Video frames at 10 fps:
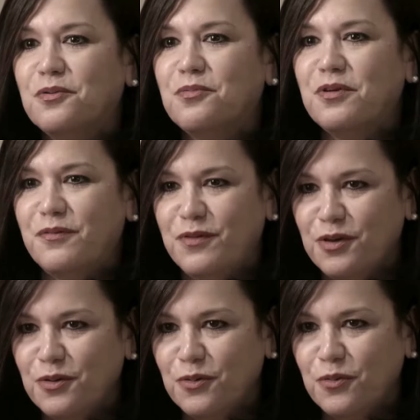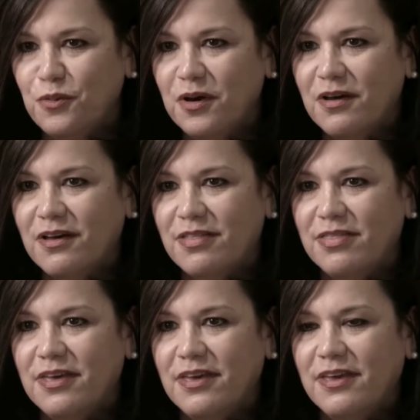review
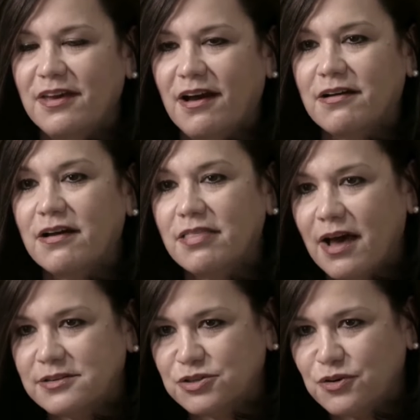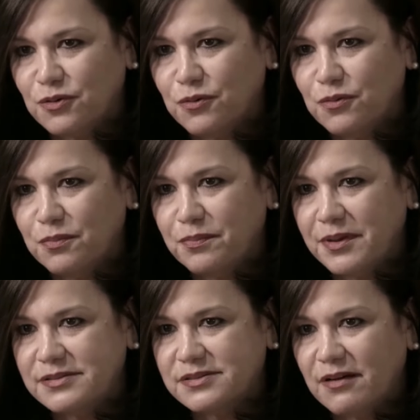the oncological
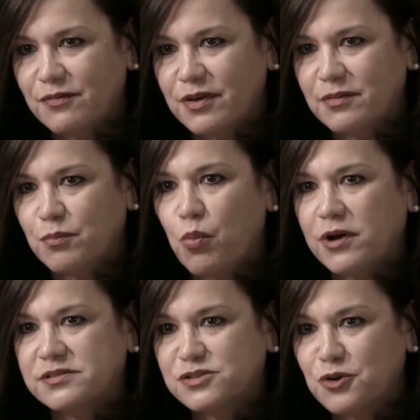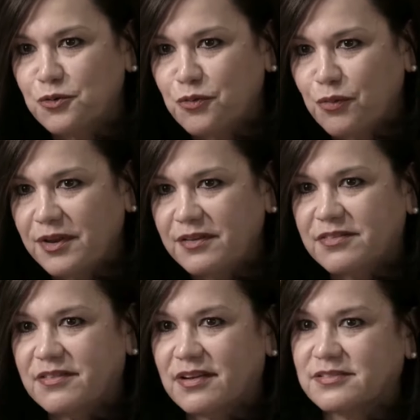piece of it and what
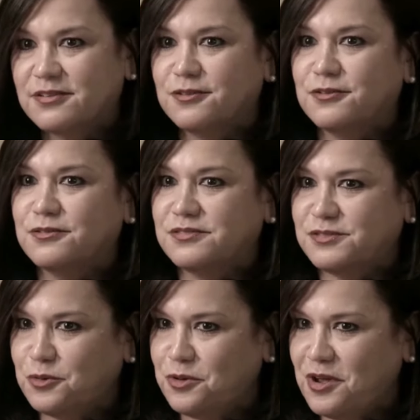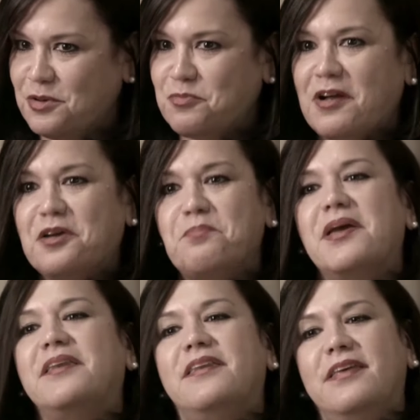surgeries Dr. Stoya had
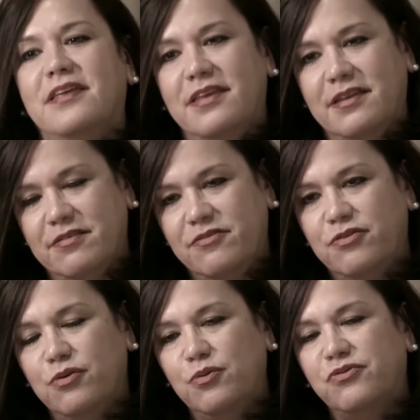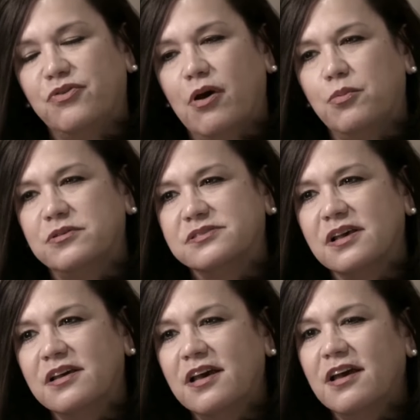recommended so I was
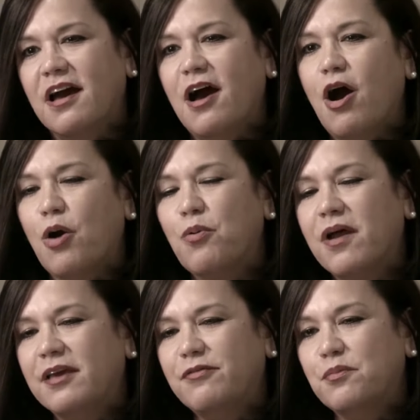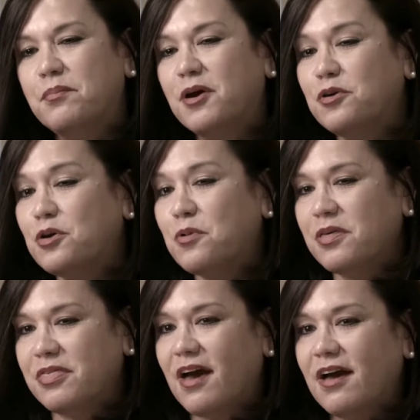already familiar
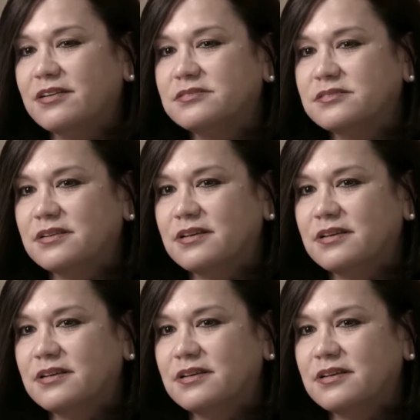with that.